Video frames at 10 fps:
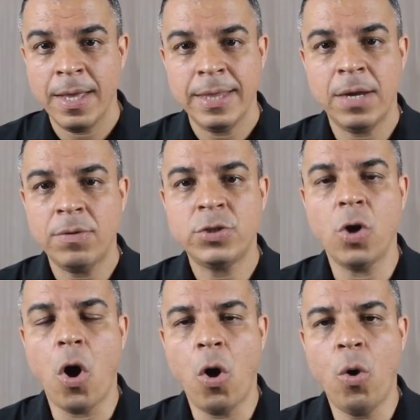There is
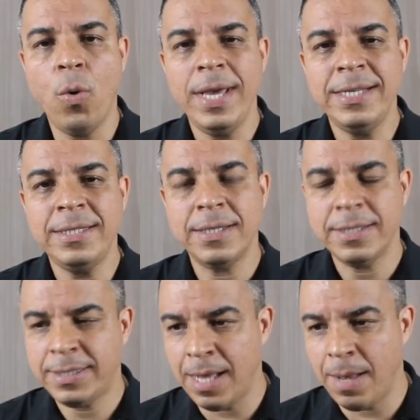always
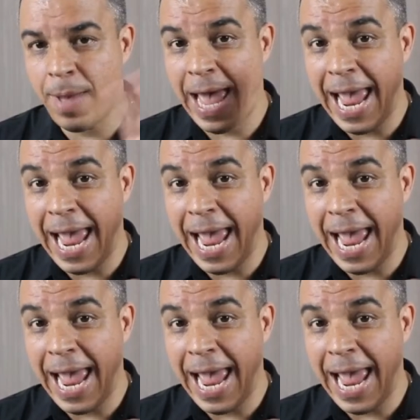some